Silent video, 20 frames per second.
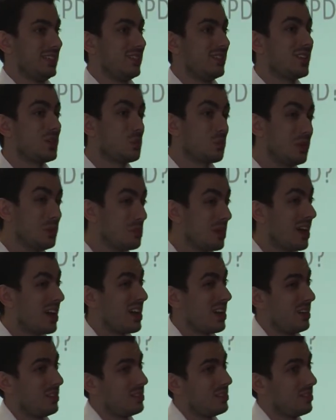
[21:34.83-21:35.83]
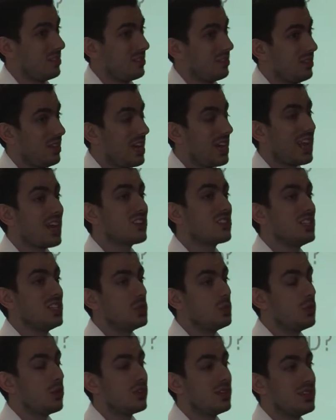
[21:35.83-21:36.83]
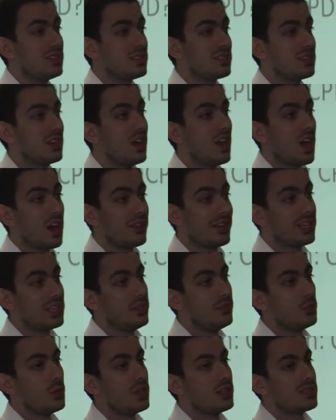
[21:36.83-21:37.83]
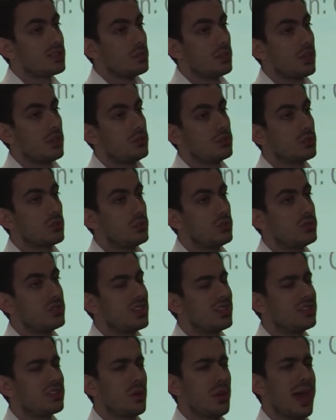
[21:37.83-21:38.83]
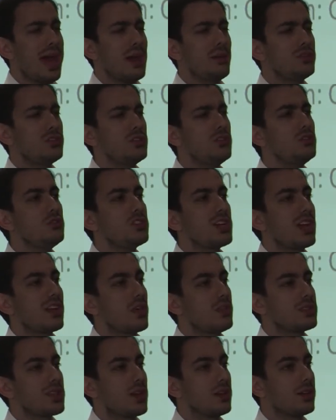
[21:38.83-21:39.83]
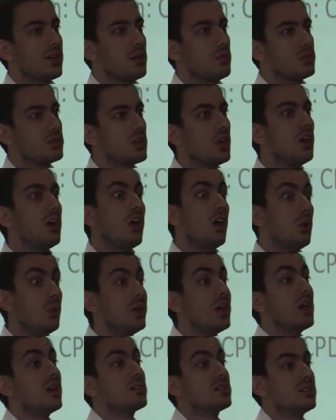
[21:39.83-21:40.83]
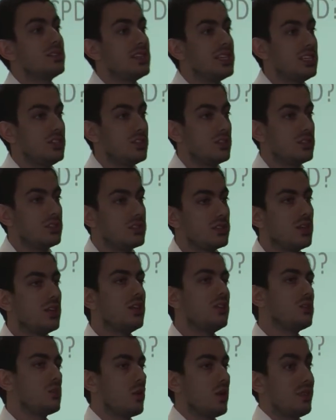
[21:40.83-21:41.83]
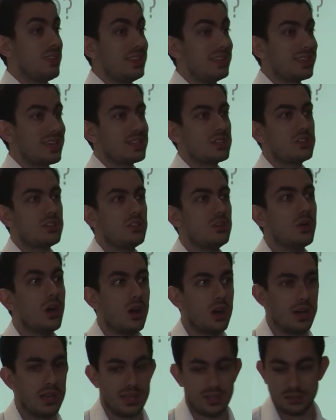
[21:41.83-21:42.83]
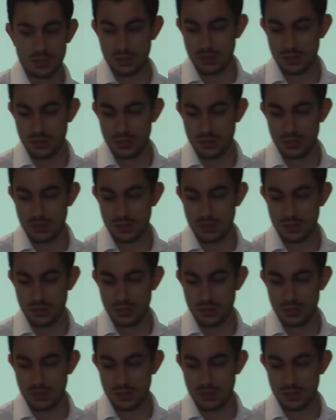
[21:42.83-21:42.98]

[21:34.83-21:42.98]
That's pretty bad. And actually, to be honest, I reckon if you went to some of those schools and said, so how do you check those outcomes? Well, we ask the teachers. So I think that's too high.